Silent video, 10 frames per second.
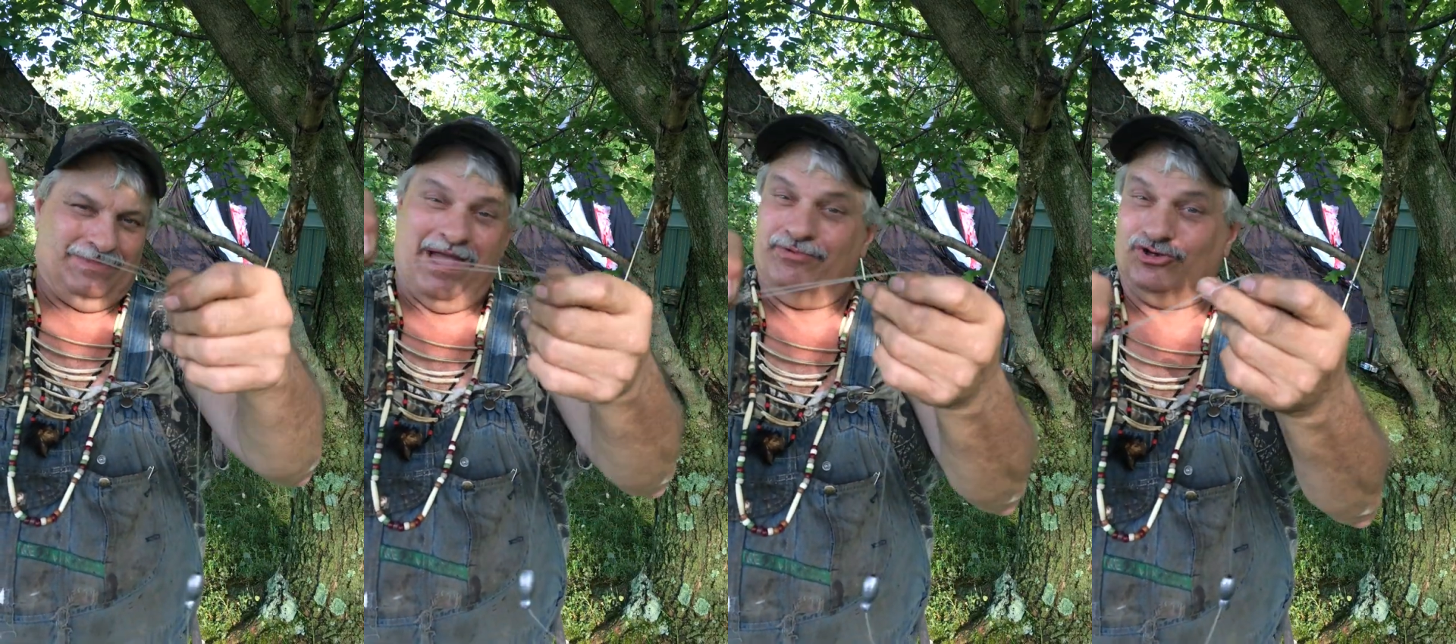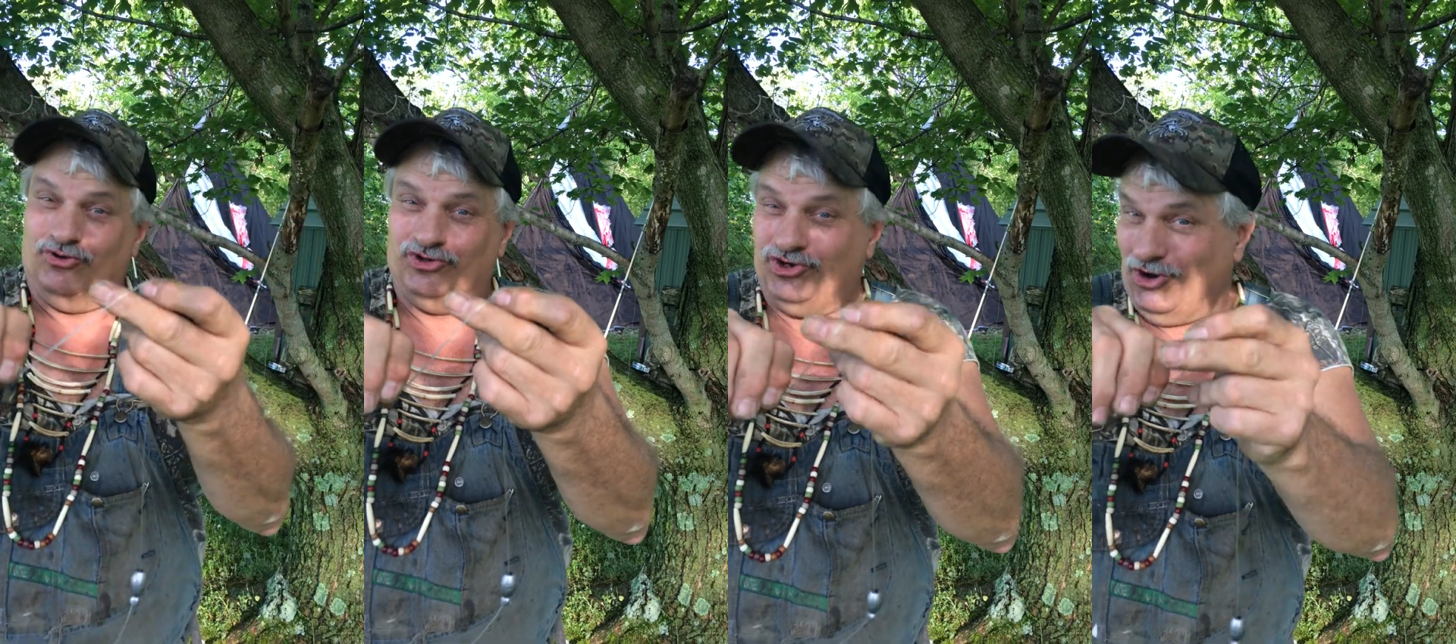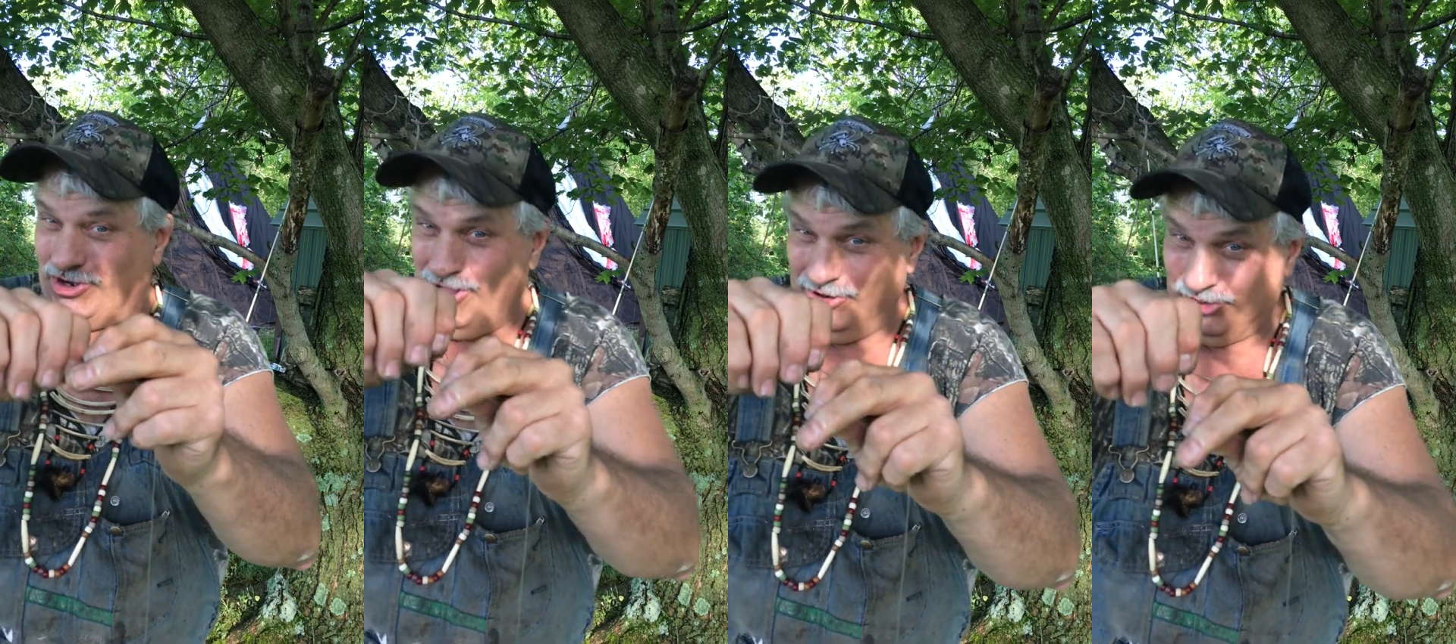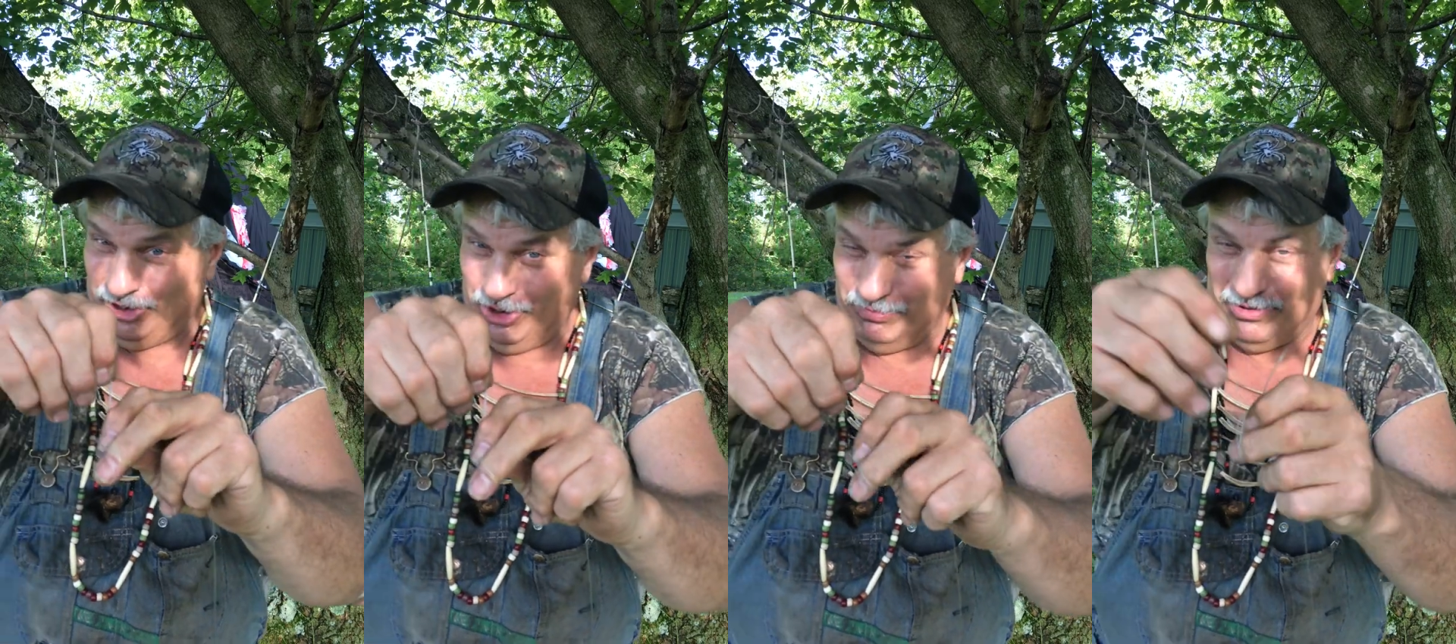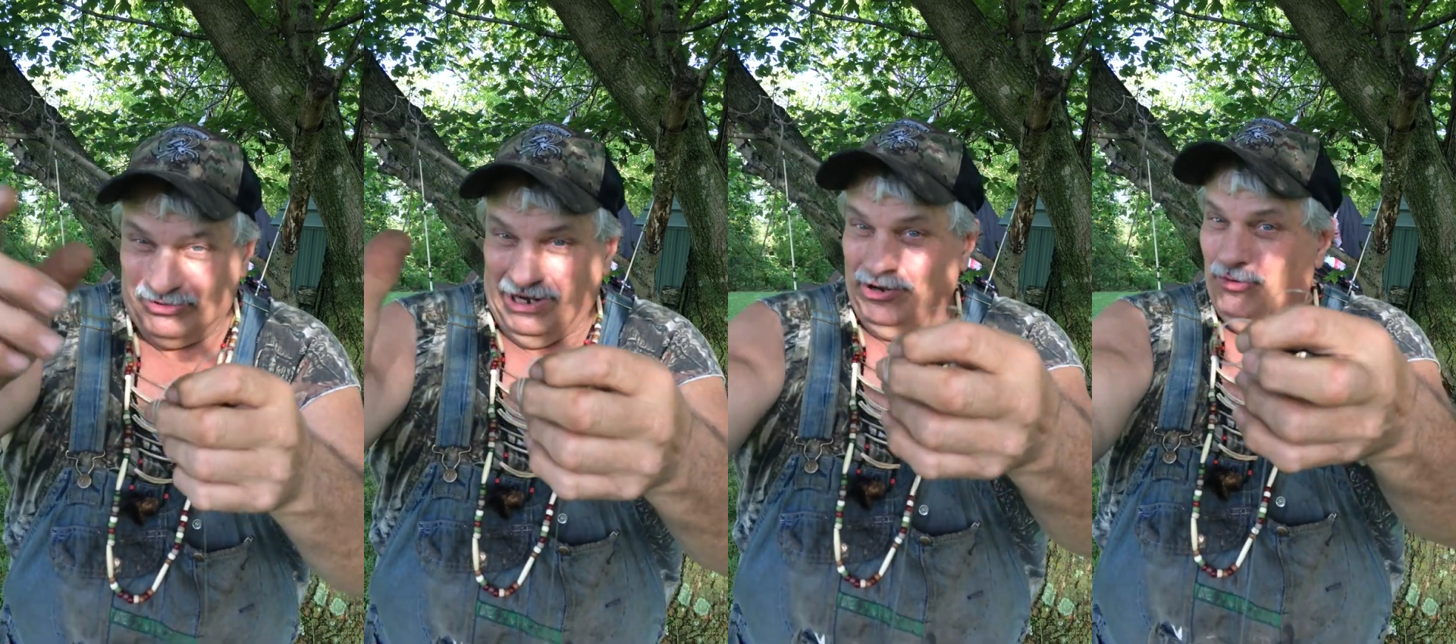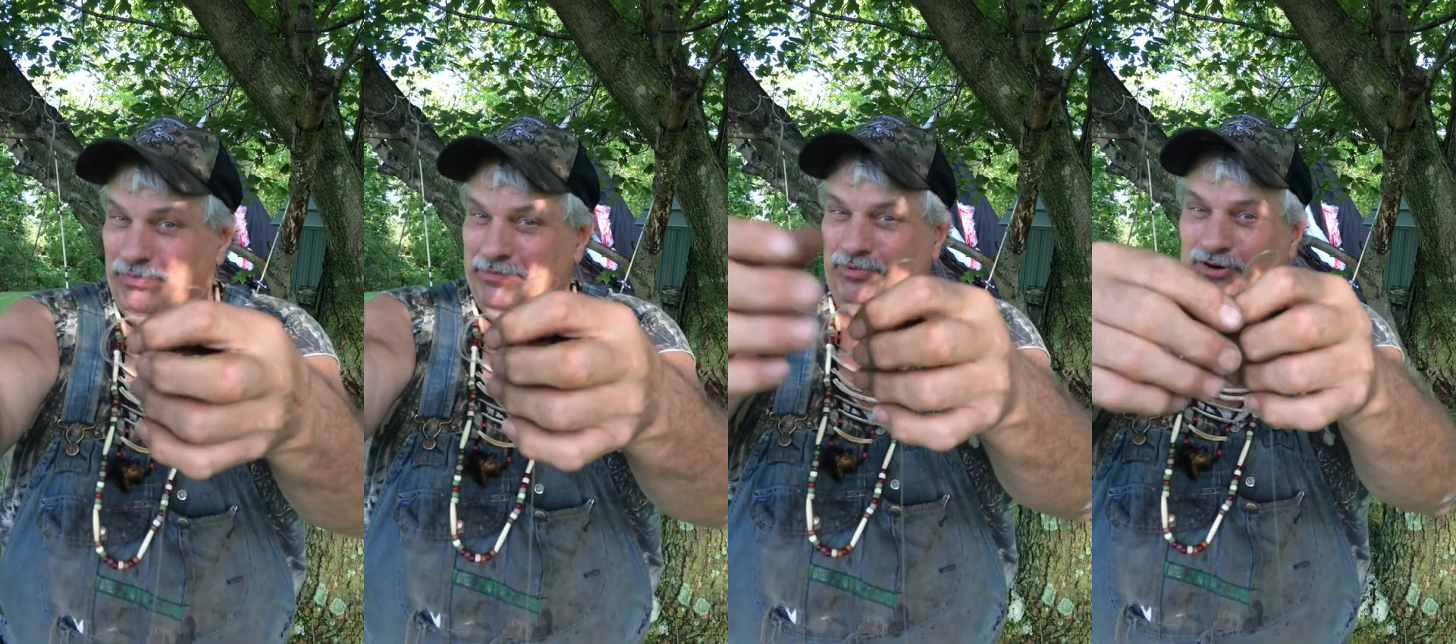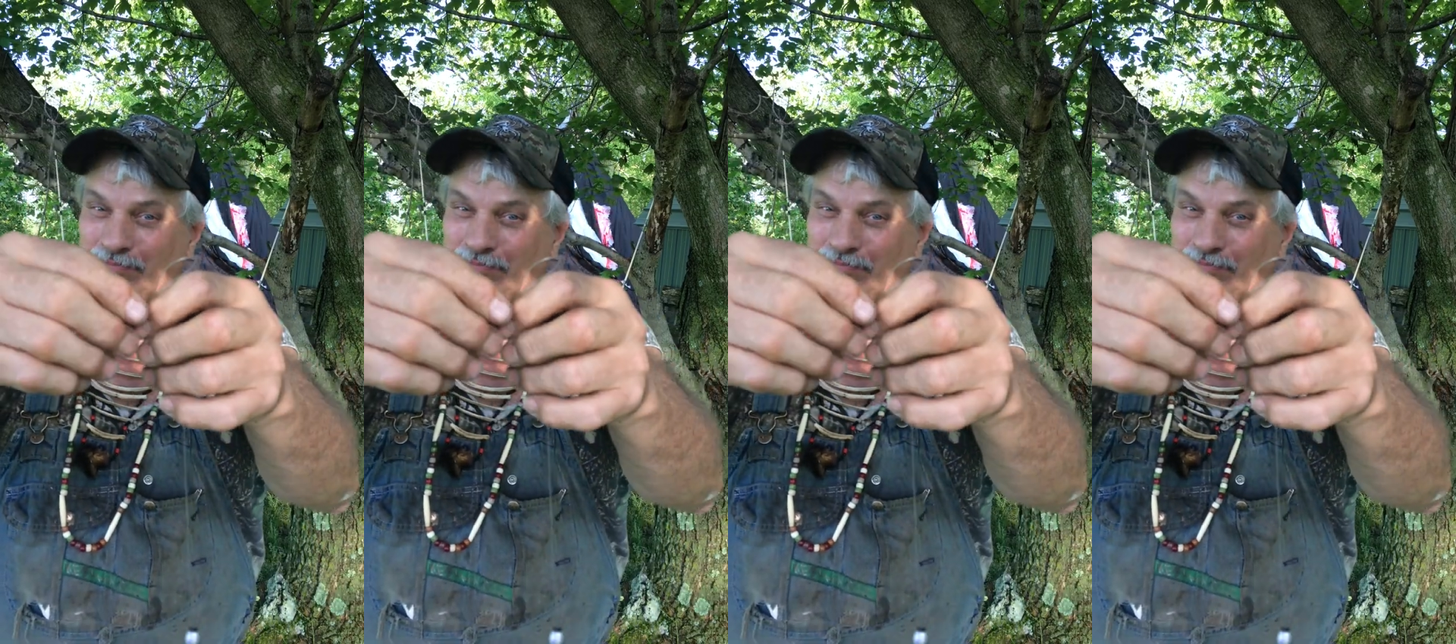I'm just going to start calling it the loop because I know people